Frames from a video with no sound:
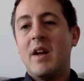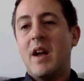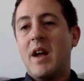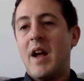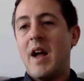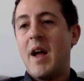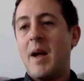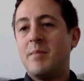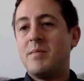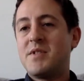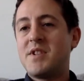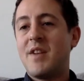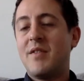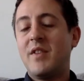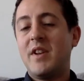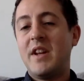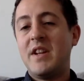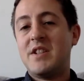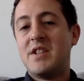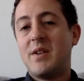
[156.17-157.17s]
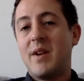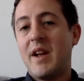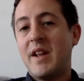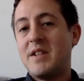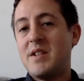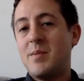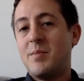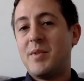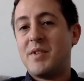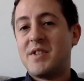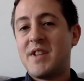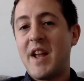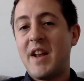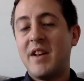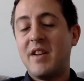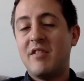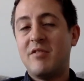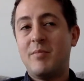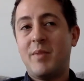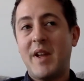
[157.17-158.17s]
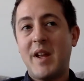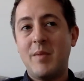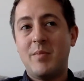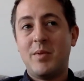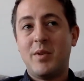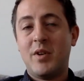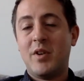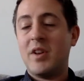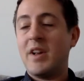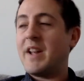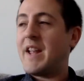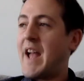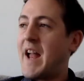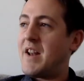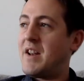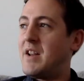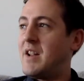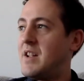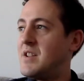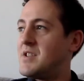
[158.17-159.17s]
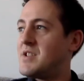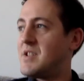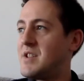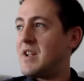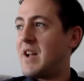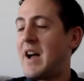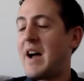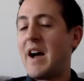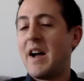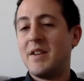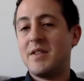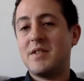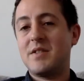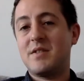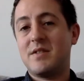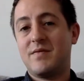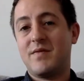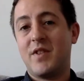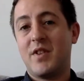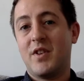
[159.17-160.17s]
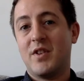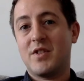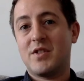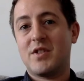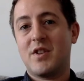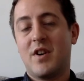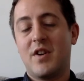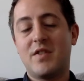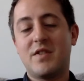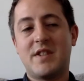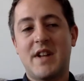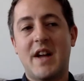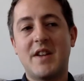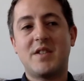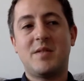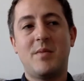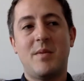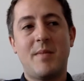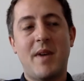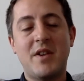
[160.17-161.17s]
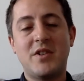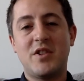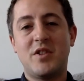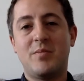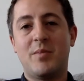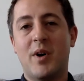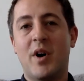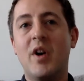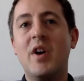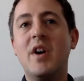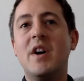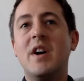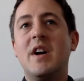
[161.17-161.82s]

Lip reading: 70 to 80% of people, again, it's hard for those sort of stats to be measured, but